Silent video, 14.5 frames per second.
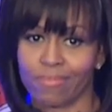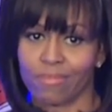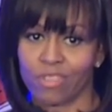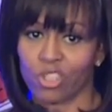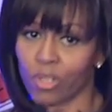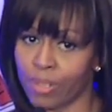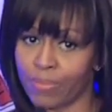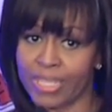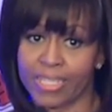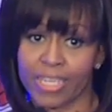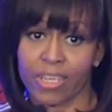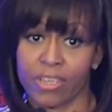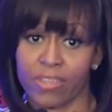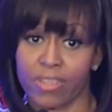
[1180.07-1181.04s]
So let me
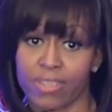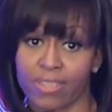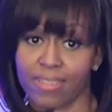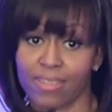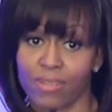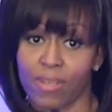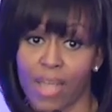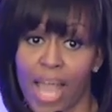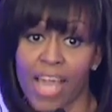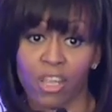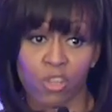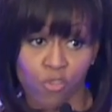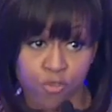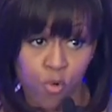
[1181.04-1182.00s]
tell you this, I
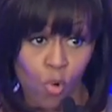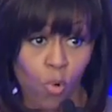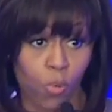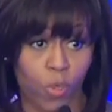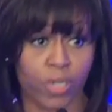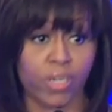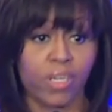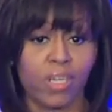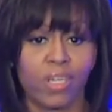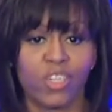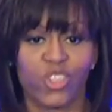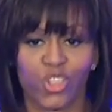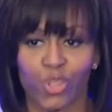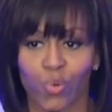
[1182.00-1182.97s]
look forward
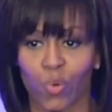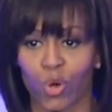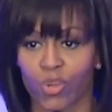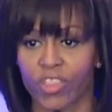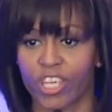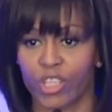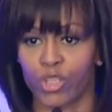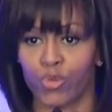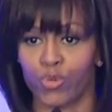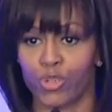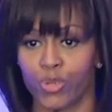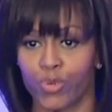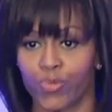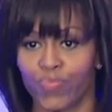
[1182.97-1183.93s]
to the work that you
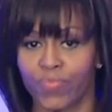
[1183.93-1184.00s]
do.